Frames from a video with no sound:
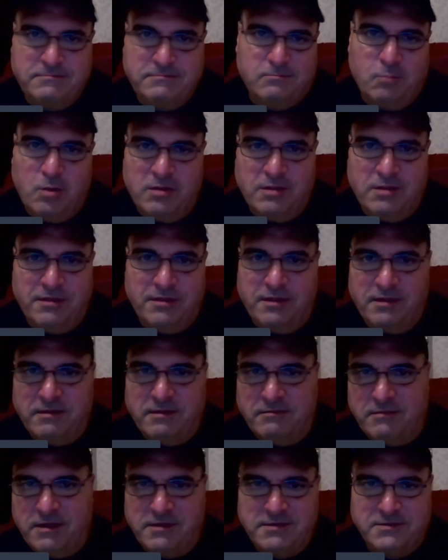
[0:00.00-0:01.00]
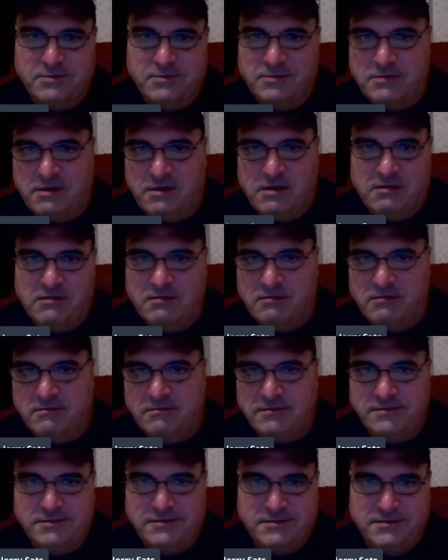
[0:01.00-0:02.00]
one thing led to another,
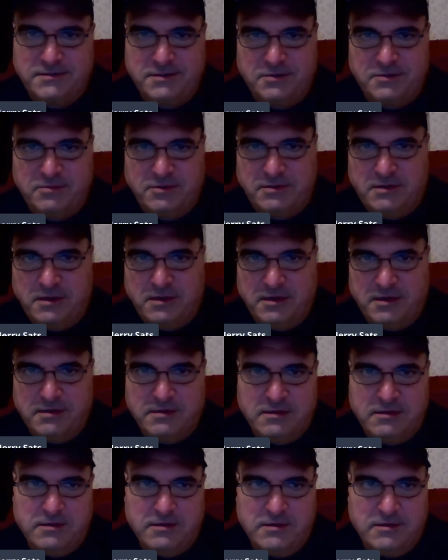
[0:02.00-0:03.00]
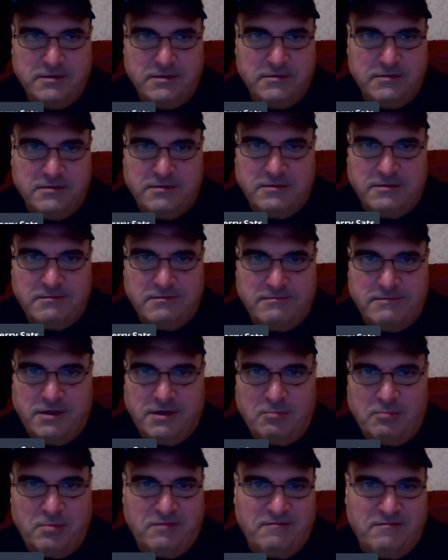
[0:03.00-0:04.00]
and just doing like
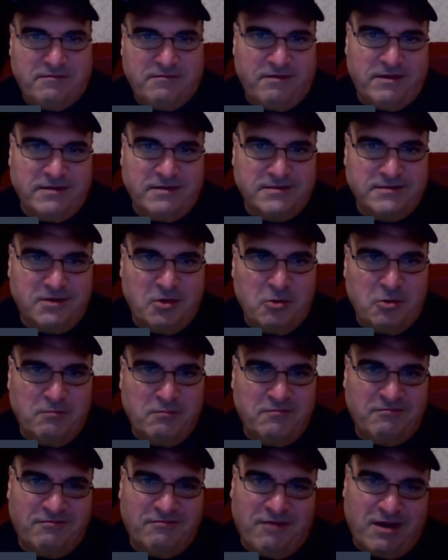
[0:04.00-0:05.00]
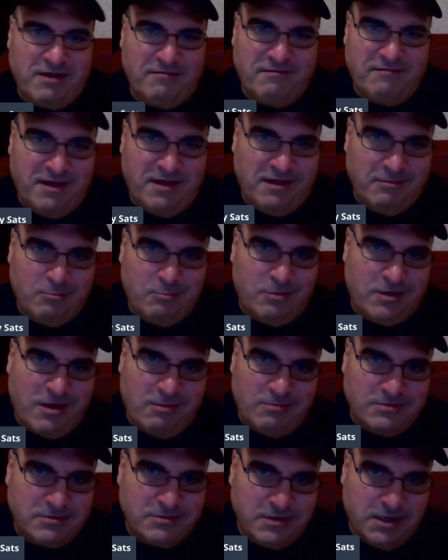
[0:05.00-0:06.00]
helping friends home renovate when I
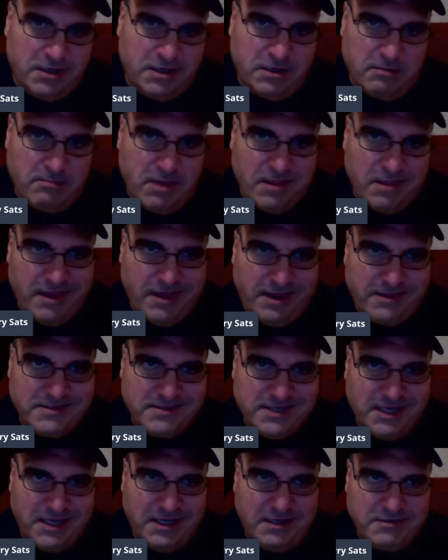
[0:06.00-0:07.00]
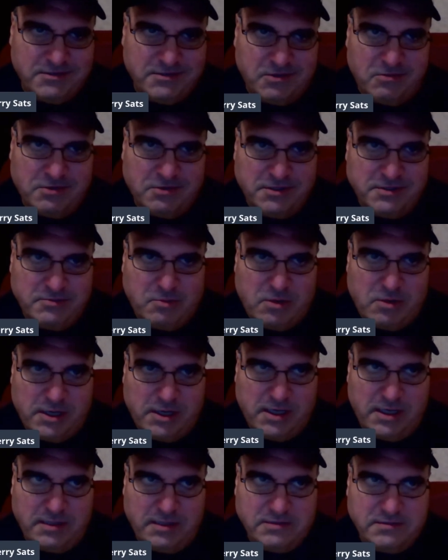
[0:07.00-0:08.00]
was like in my late teens, early
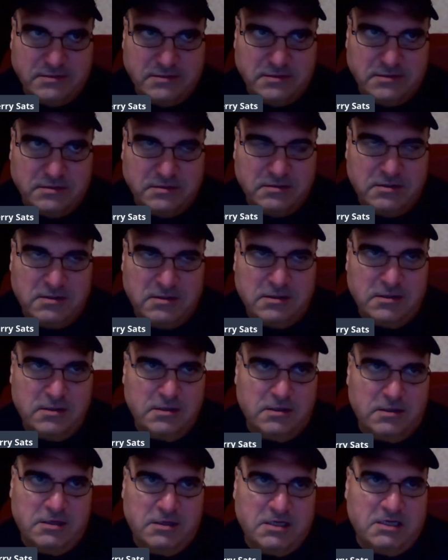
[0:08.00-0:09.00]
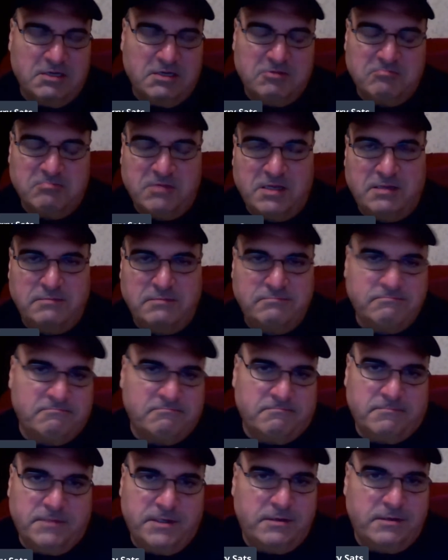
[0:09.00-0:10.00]
20s. And then,
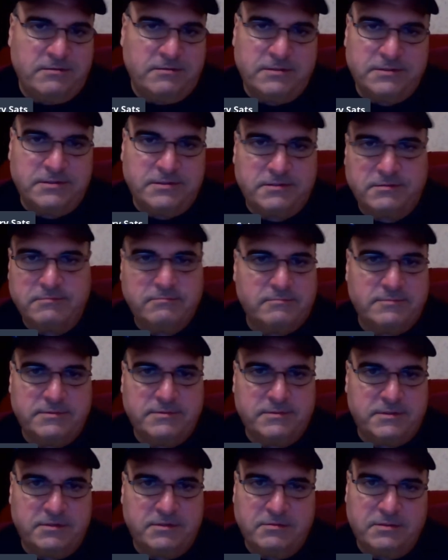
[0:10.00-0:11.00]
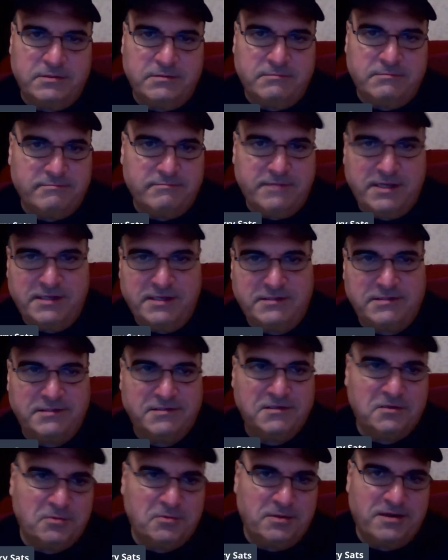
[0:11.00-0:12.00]
just doing this
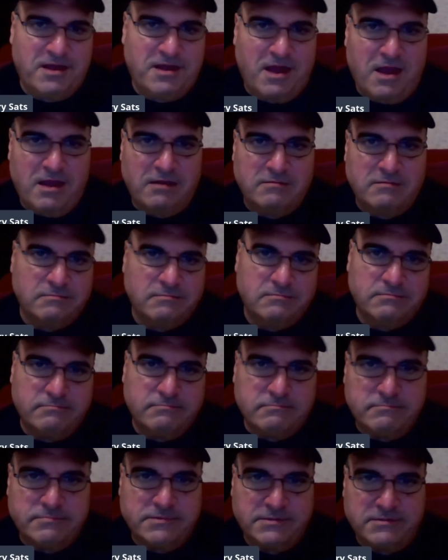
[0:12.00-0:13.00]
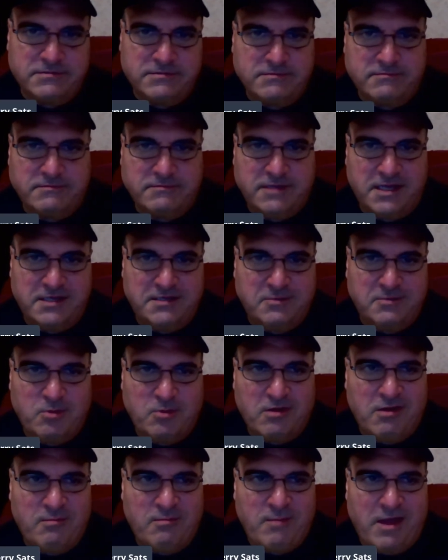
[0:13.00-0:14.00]
and doing that, and just led to
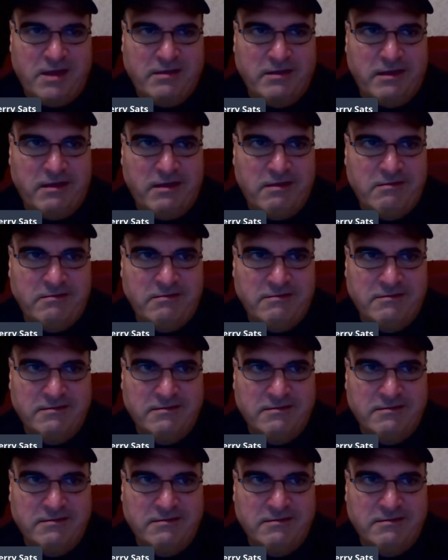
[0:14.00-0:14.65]
where I'm at now.